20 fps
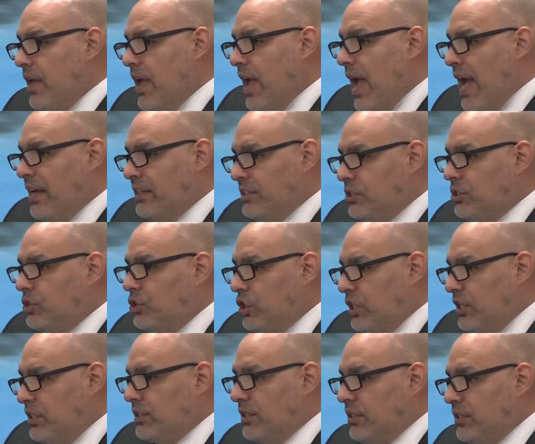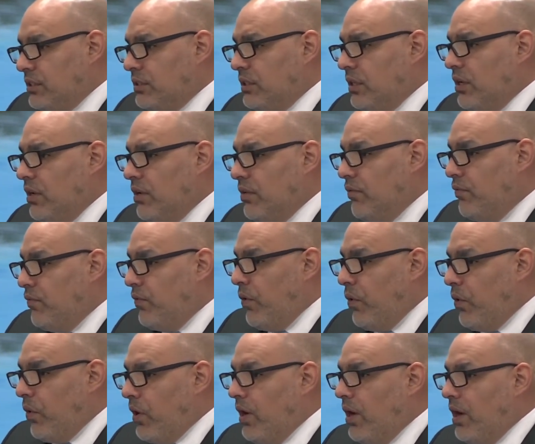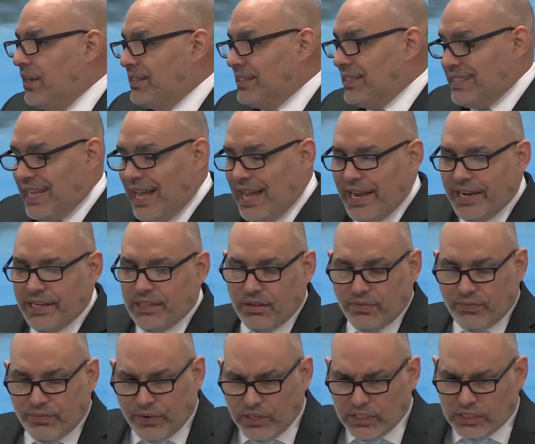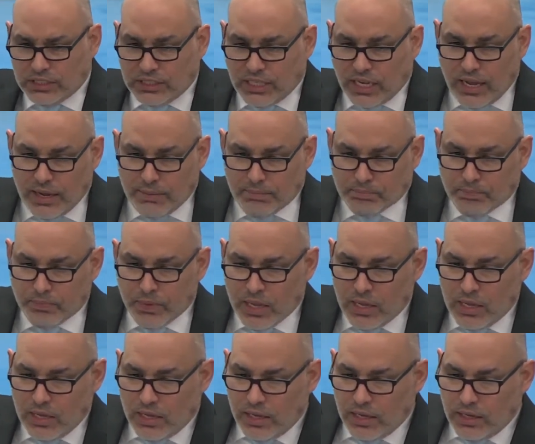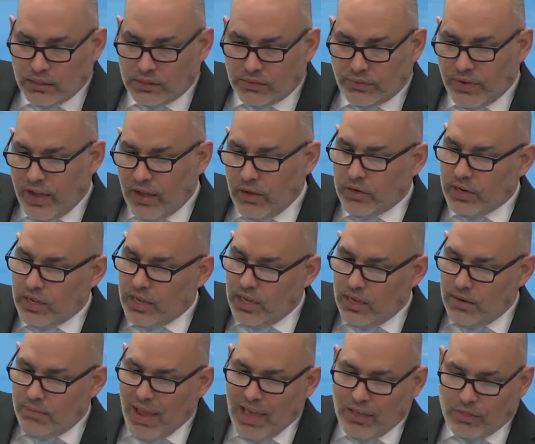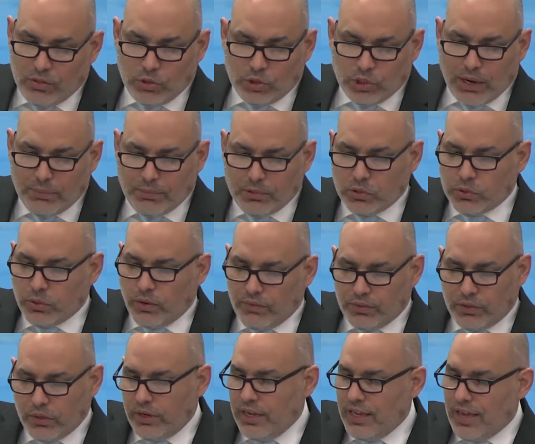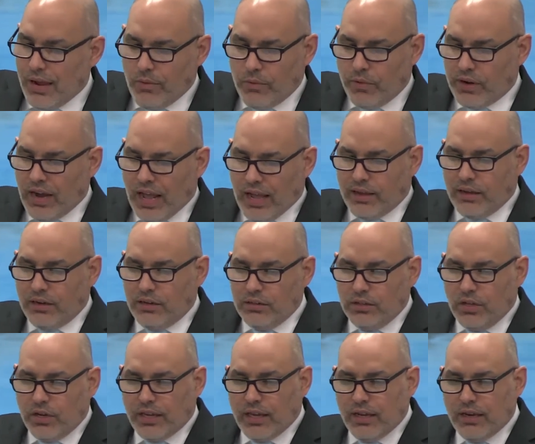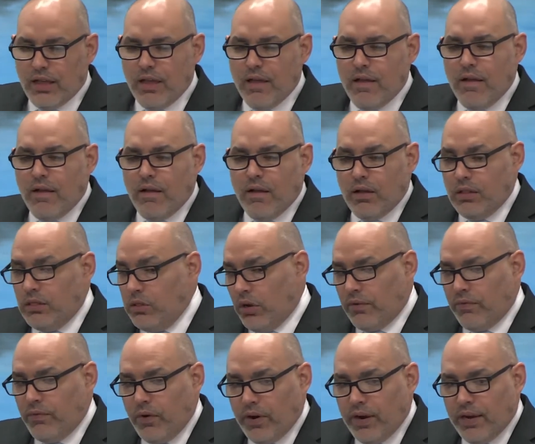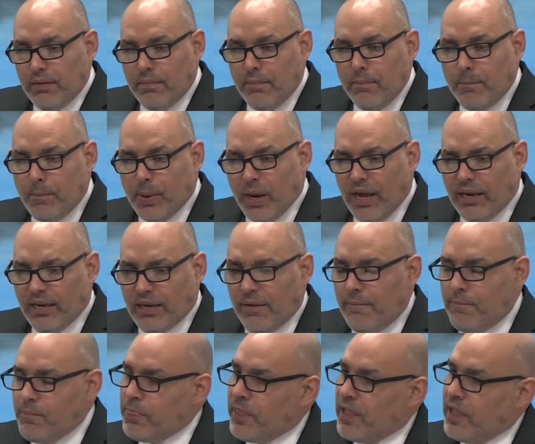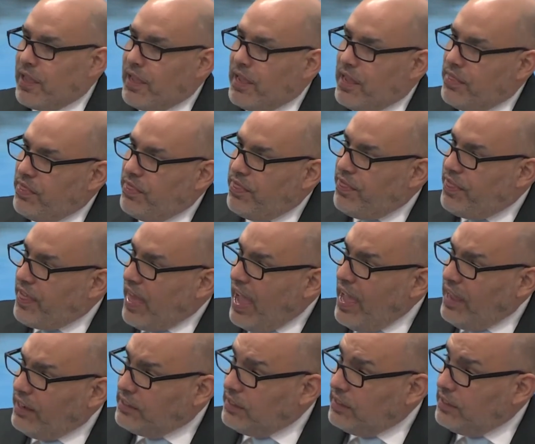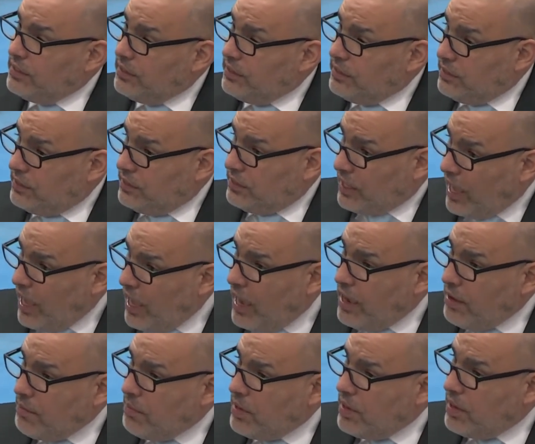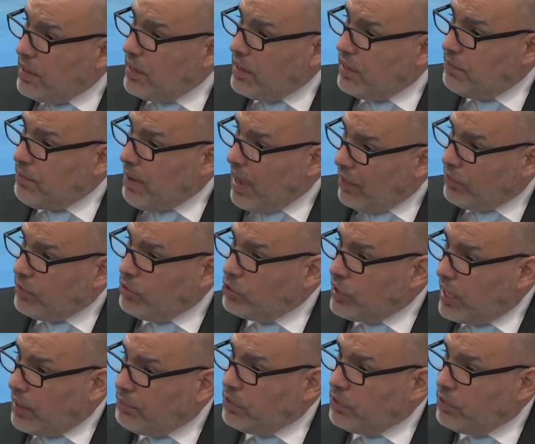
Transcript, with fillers: they asked Jesus for a sign. The first time is found in Matthew chapter twelve, thirty-eight. We're not going to look it, look for it. But in that time, in Matthew